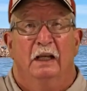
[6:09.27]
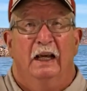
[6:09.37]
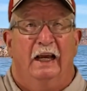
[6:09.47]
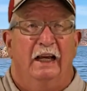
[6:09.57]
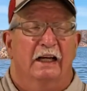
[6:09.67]

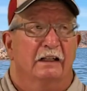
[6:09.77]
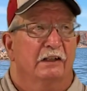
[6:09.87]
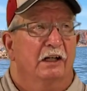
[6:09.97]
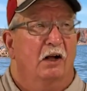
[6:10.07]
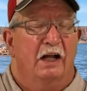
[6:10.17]
And
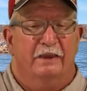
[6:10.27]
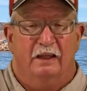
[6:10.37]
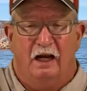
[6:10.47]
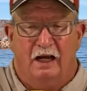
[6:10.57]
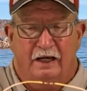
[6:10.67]
you know, I
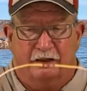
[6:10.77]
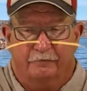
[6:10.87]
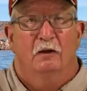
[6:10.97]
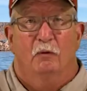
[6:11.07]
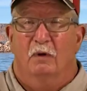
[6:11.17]
thought
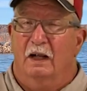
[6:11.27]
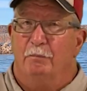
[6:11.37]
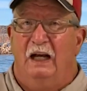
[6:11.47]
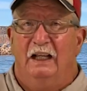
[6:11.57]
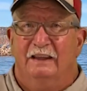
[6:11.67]
when I
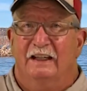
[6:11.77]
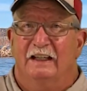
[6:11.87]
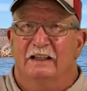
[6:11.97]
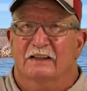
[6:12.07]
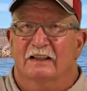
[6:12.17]
bought
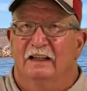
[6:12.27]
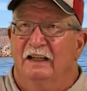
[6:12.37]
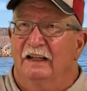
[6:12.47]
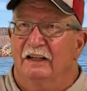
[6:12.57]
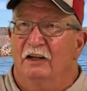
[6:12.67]
these,
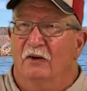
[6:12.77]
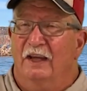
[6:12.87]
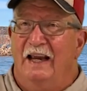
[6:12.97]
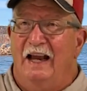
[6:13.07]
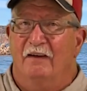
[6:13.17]
you know,
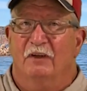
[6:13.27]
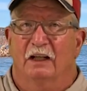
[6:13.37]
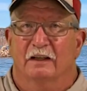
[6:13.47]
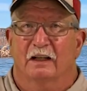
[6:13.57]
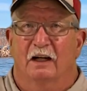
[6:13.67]
they have
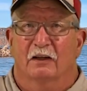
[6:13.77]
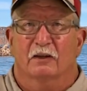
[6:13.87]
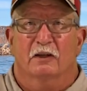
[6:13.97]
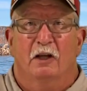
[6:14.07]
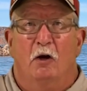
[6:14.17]
a
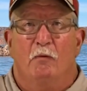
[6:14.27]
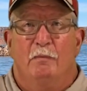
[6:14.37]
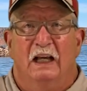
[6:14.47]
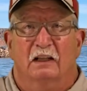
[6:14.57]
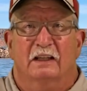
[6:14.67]
low
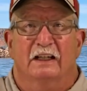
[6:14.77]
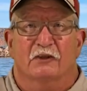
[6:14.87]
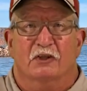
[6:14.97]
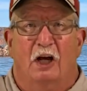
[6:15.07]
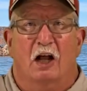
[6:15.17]
melting
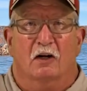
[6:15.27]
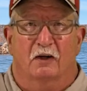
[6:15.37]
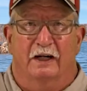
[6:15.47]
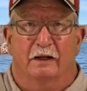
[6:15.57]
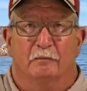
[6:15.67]
solder
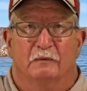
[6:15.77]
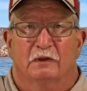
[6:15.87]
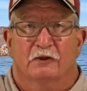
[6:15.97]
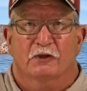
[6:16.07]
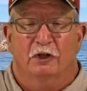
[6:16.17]
in them.
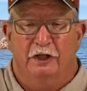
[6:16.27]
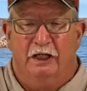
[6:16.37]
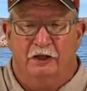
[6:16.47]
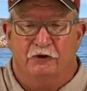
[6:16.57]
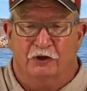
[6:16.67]
So you
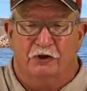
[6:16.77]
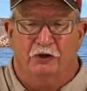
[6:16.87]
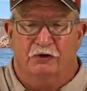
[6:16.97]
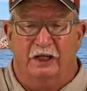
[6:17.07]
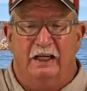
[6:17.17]
can just
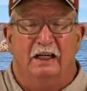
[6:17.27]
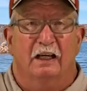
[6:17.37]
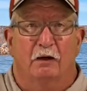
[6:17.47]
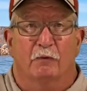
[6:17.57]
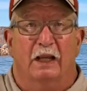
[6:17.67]
use a heat
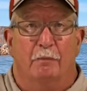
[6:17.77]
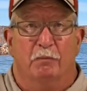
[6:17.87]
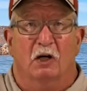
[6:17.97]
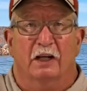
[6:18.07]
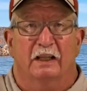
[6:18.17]
gun without
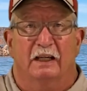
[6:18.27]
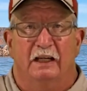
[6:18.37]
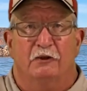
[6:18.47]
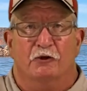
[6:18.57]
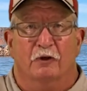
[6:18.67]
burning the
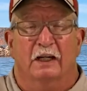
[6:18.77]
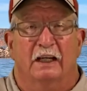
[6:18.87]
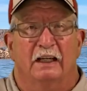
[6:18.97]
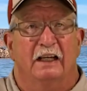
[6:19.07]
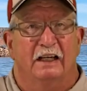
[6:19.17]
heat shrink
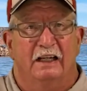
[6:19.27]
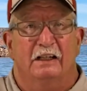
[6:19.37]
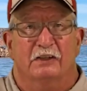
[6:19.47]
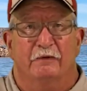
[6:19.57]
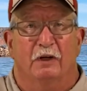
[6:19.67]
and the
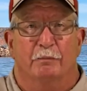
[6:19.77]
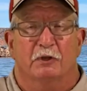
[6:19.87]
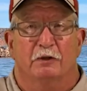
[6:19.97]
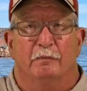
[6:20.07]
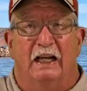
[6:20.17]
adhesive up
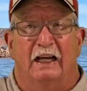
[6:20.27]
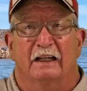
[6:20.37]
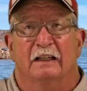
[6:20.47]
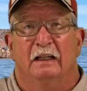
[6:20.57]
too bad.